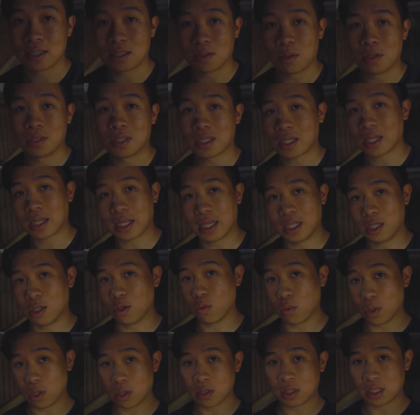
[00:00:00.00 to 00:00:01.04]
so he's not gonna get new
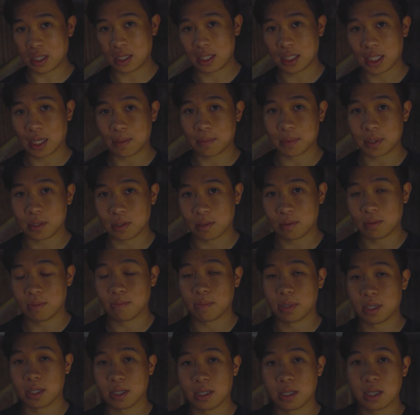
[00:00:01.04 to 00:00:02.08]
wheels anytime soon.
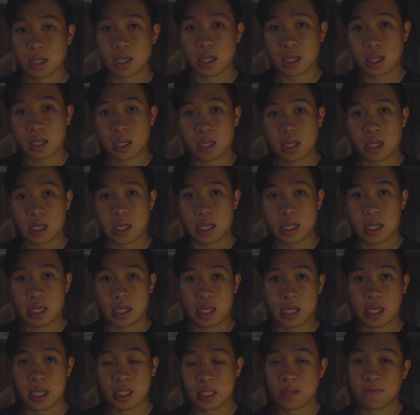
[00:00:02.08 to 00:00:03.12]
But
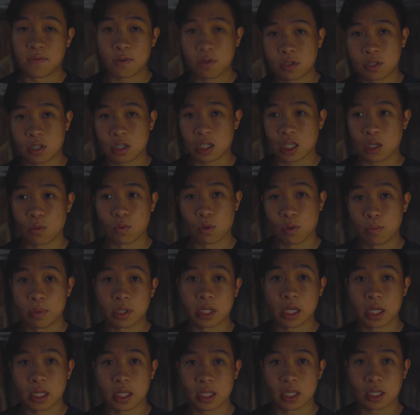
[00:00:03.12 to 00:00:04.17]
in the future, he will be
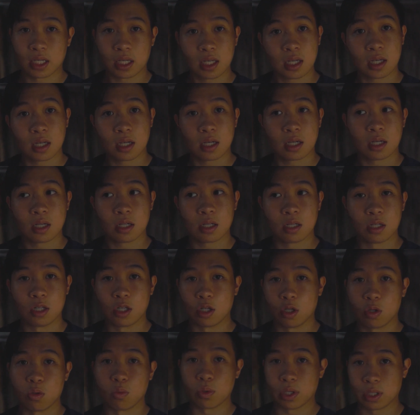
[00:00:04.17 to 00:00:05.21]
getting
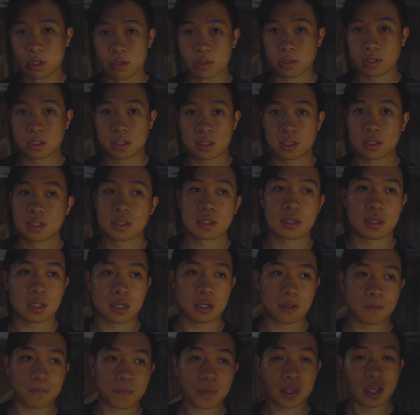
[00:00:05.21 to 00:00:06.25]
new wheels.
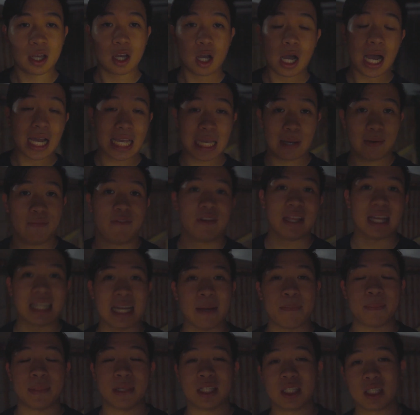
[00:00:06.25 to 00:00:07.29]
So I can't wait for that
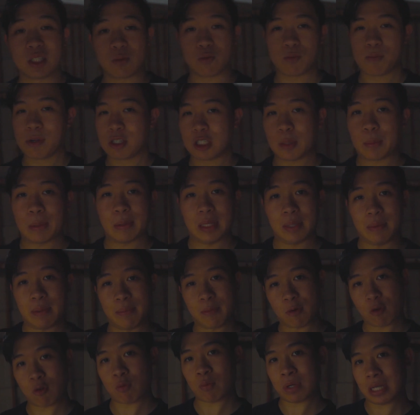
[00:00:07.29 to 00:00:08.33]
happens. We might drop it a little bit
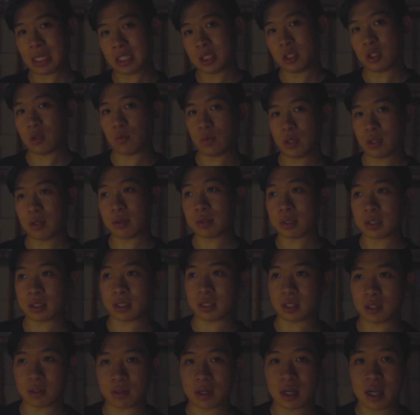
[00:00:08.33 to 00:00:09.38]
more when he gets new wheels.
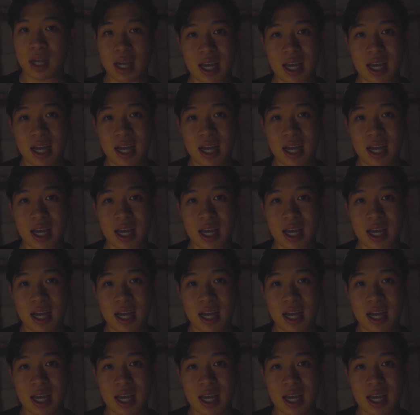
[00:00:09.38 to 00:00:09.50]
So